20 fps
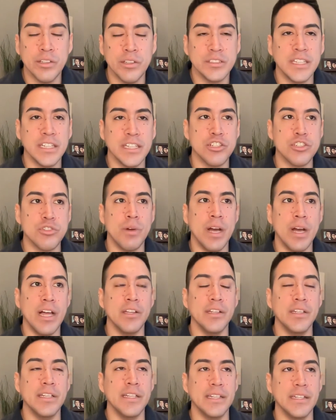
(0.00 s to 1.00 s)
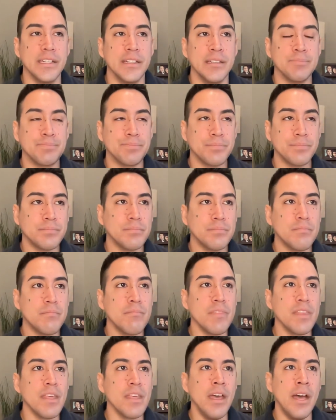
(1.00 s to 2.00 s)
sexuality.
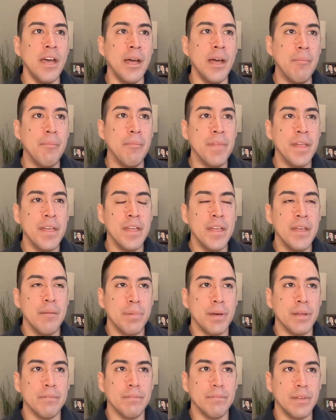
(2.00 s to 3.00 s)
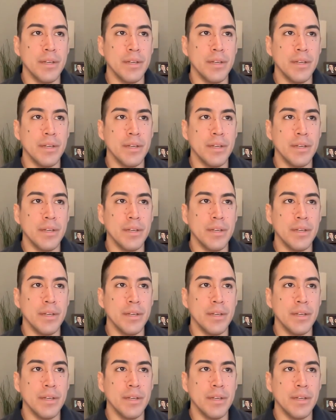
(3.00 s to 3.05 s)
But